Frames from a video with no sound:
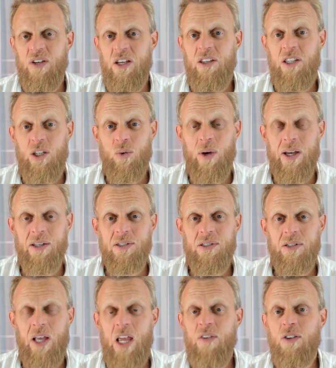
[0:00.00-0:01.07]
in the U
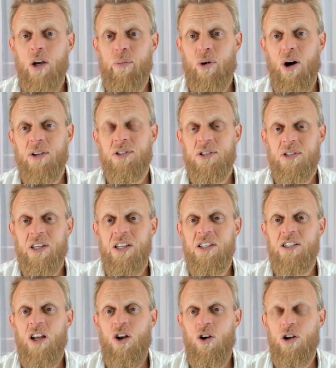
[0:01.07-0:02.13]
S. Even though prices
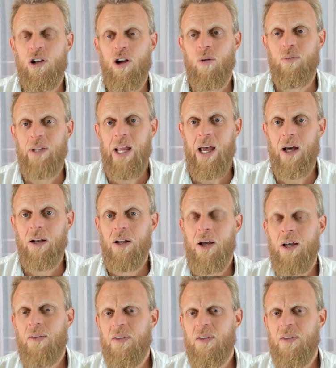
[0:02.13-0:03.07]
continue to come down,